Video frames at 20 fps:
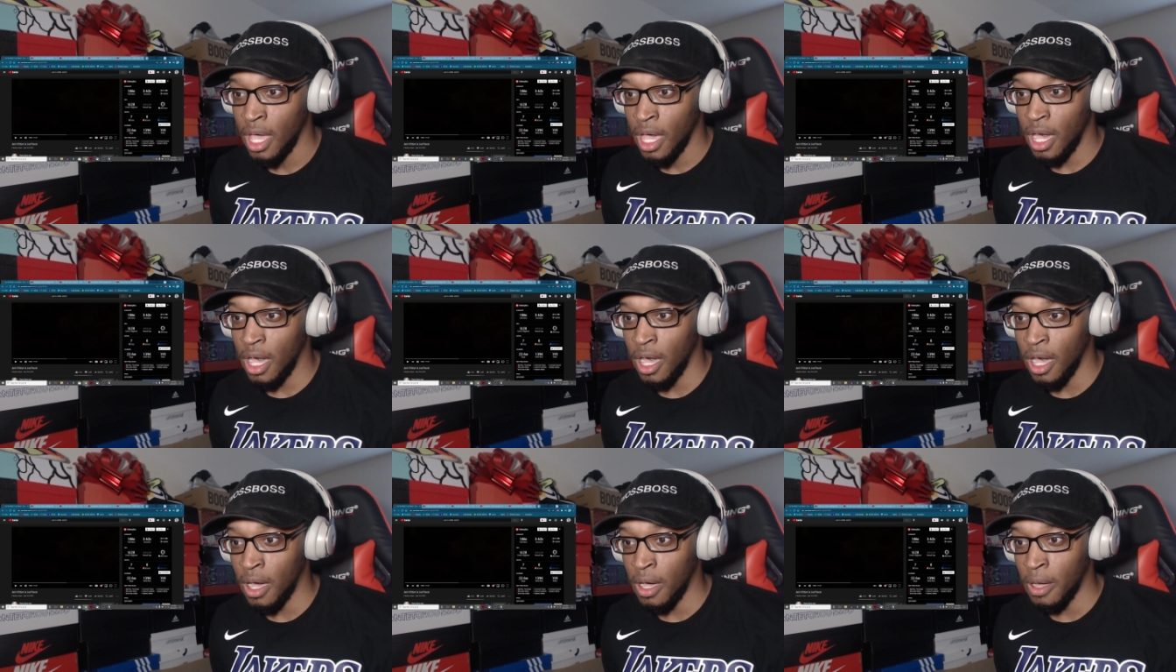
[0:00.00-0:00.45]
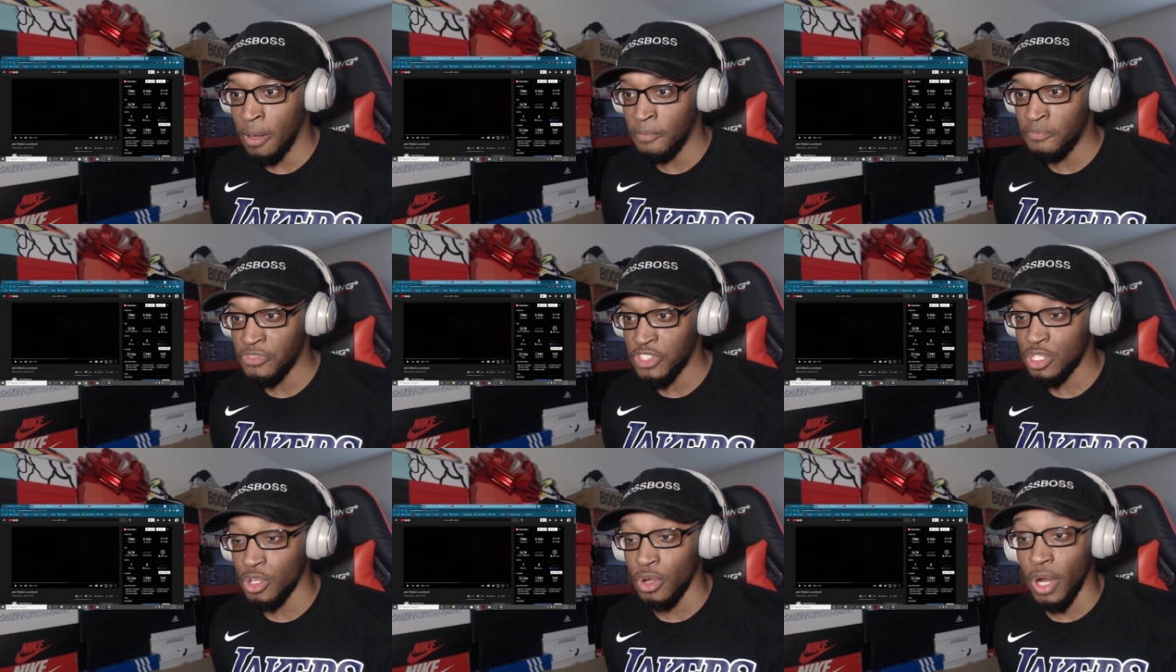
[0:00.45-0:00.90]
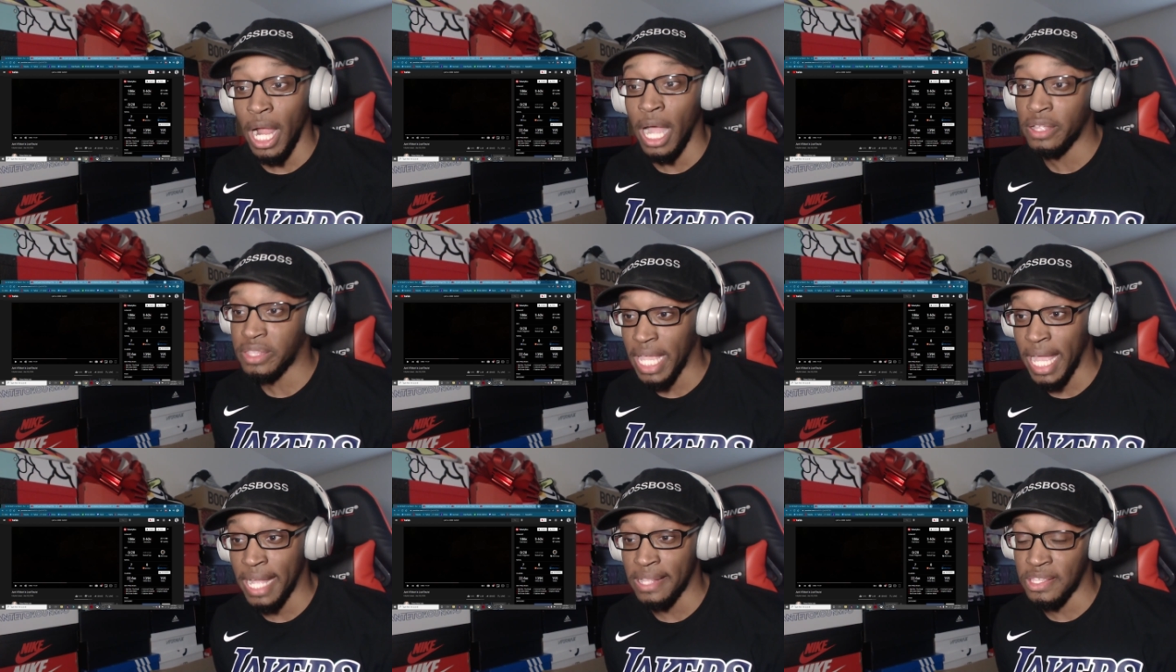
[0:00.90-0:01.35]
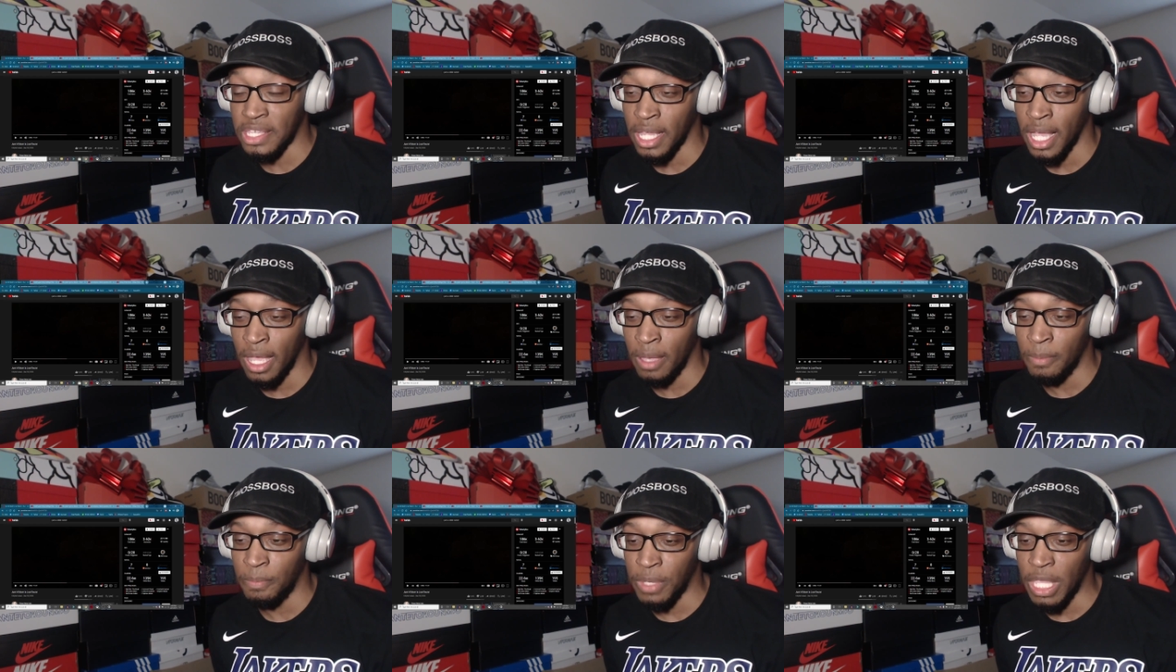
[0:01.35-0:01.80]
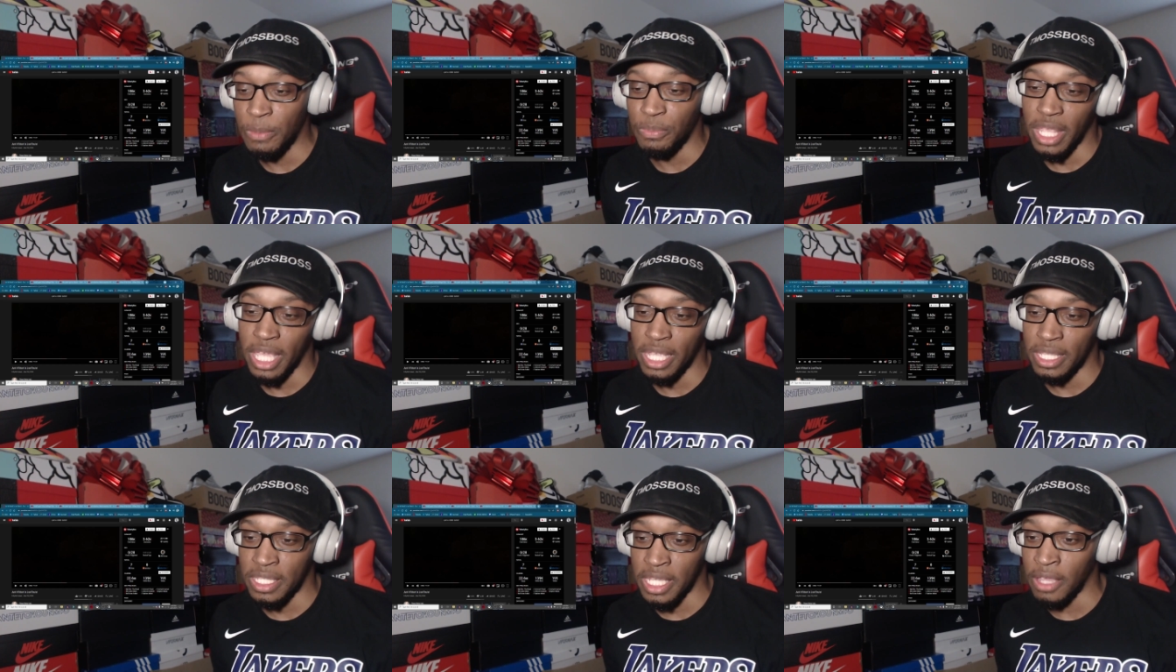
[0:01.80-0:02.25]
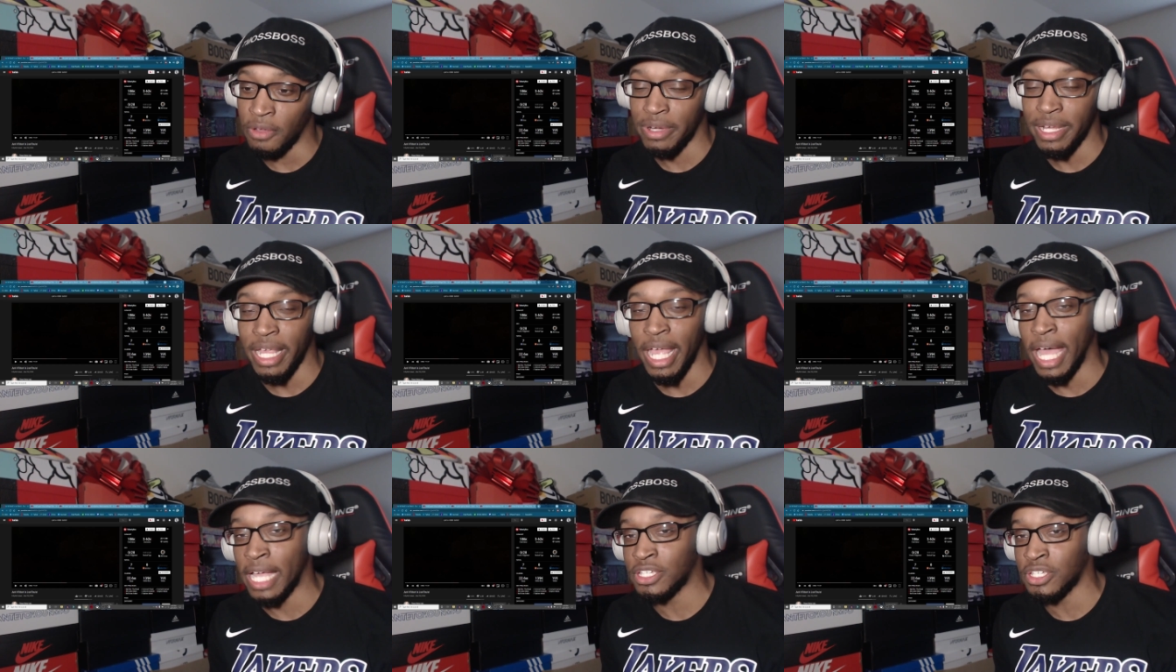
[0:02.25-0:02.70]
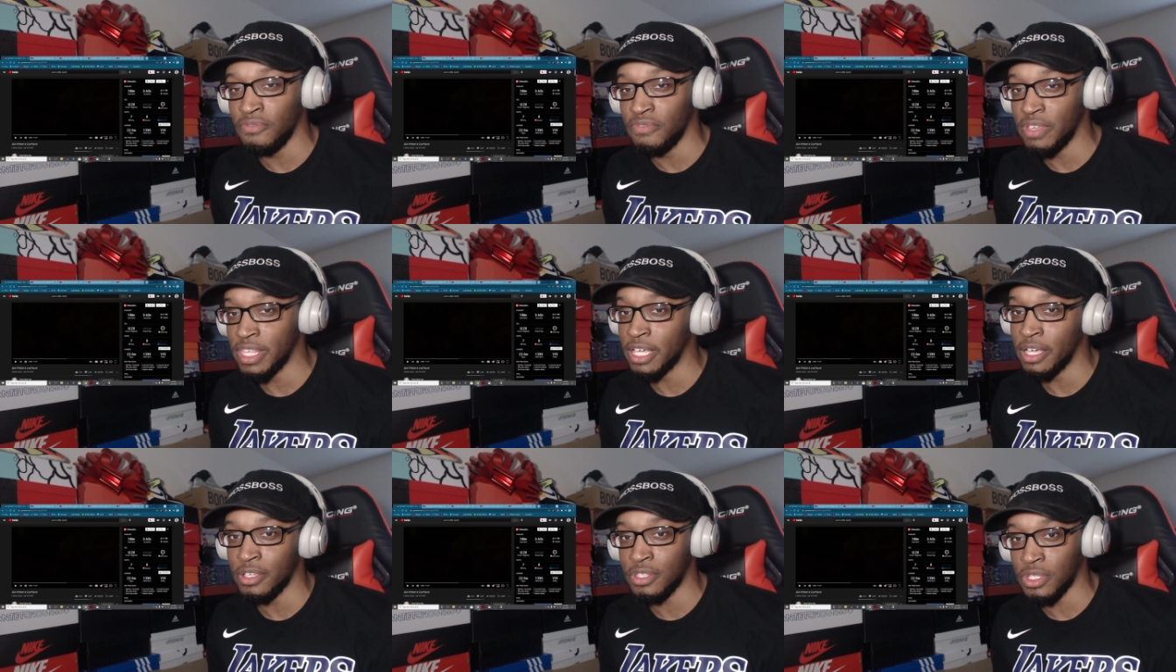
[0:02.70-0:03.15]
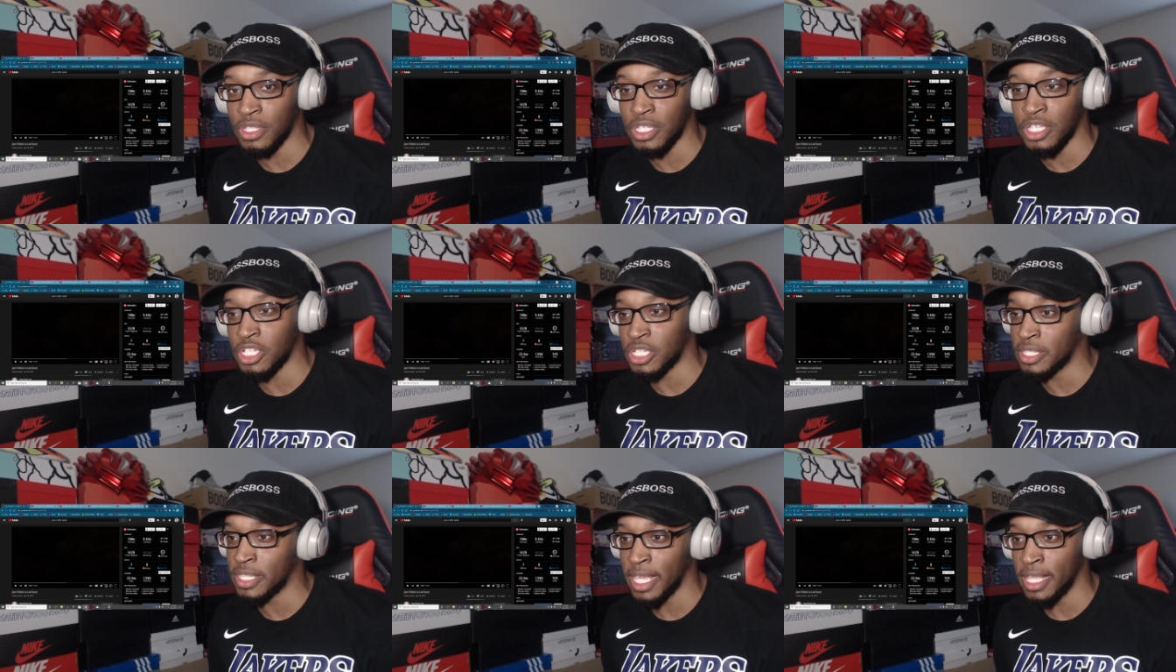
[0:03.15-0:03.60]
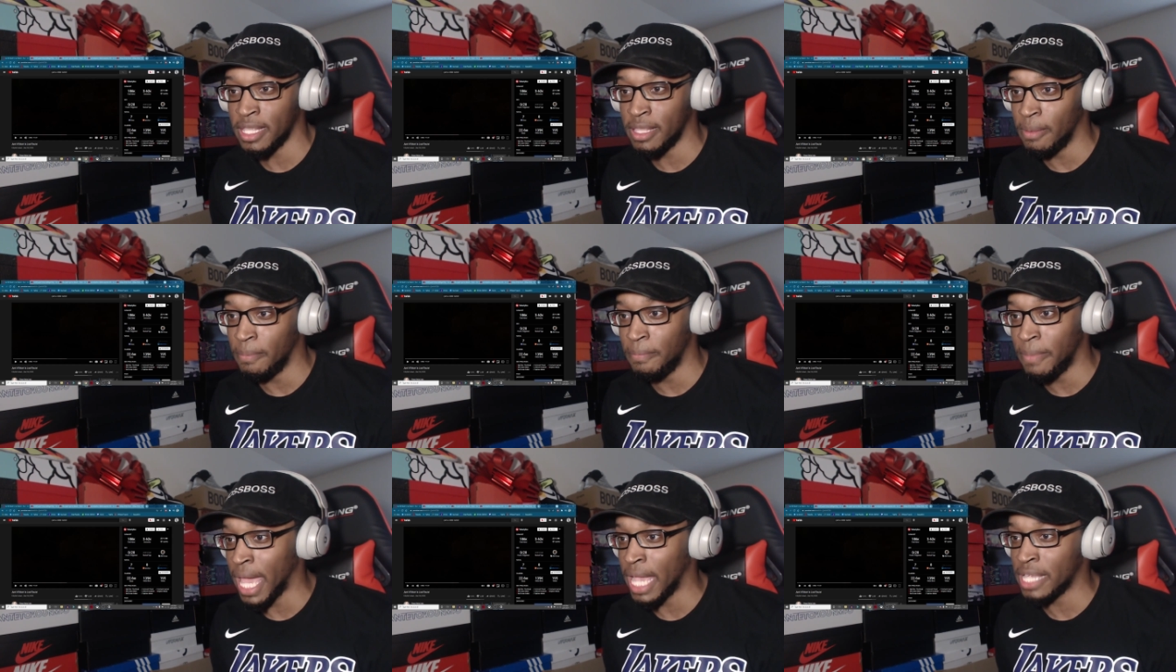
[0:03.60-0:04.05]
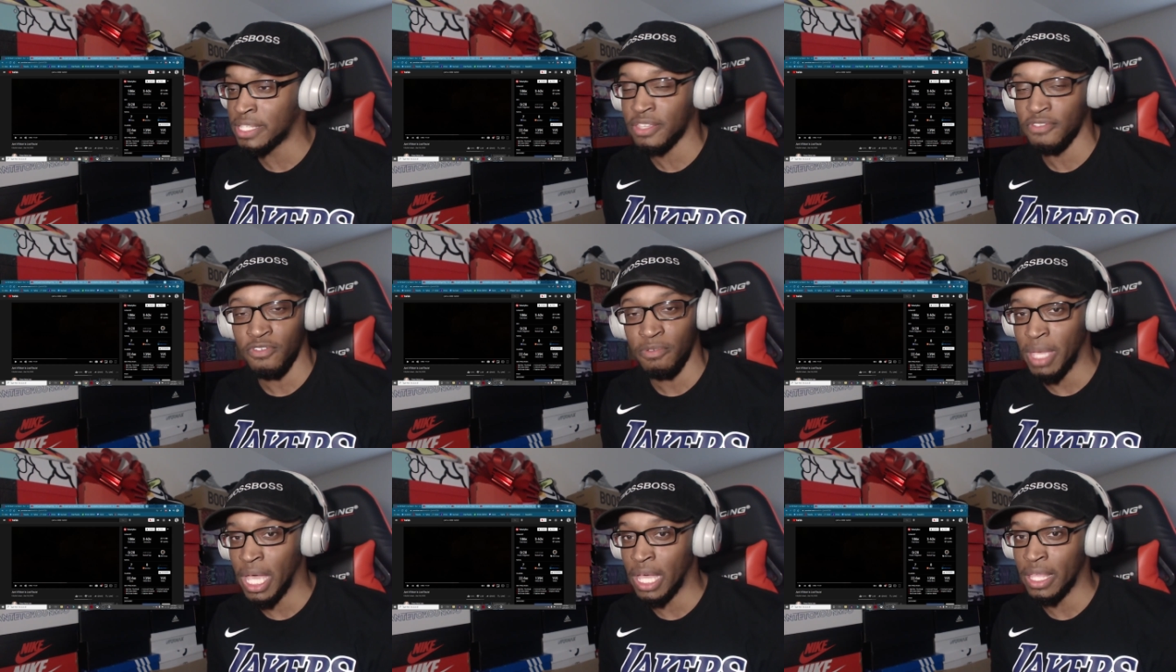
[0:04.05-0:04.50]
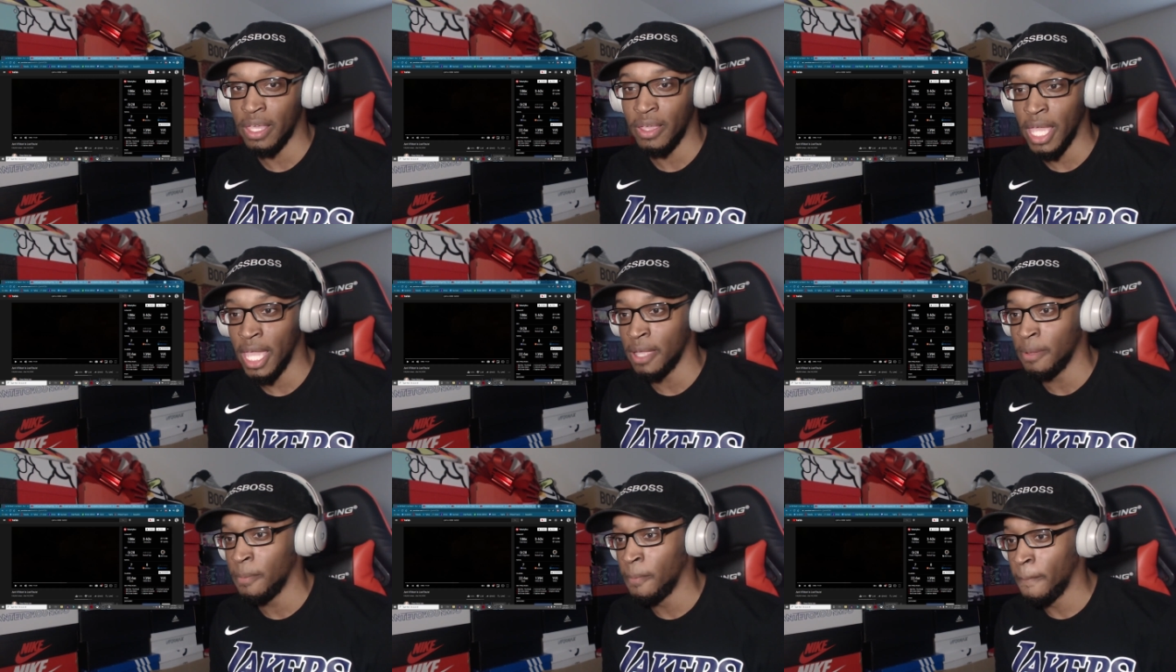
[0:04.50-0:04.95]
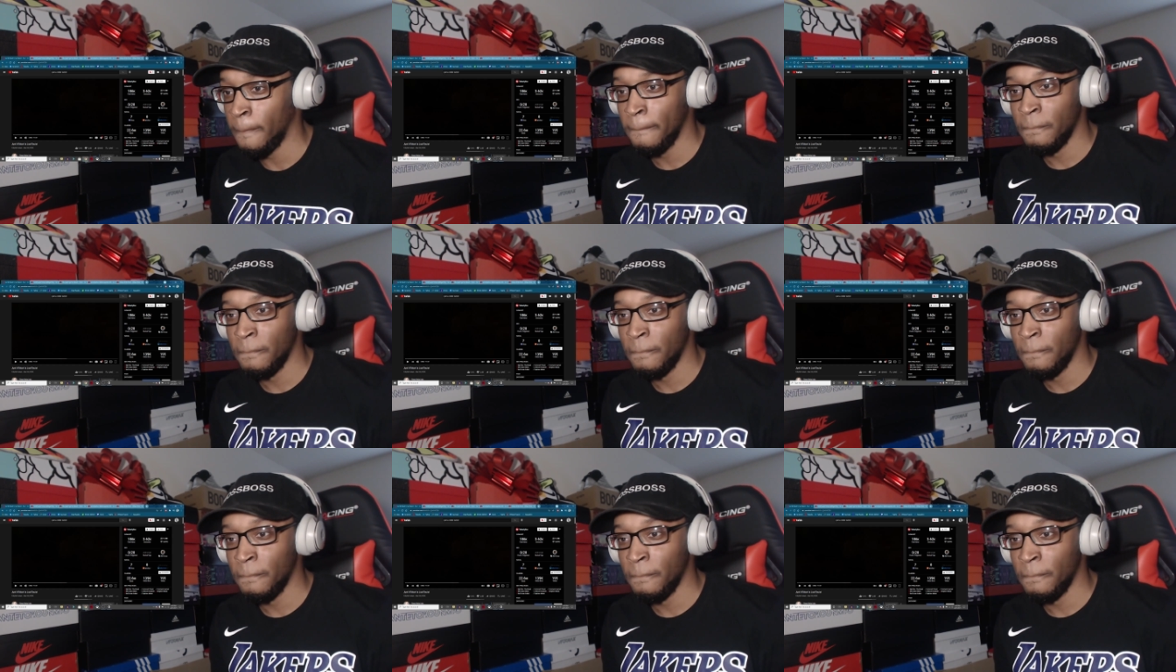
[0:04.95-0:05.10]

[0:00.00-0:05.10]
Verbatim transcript: Um, throughout that time, people that did reaction videos was just getting a massive amount of hate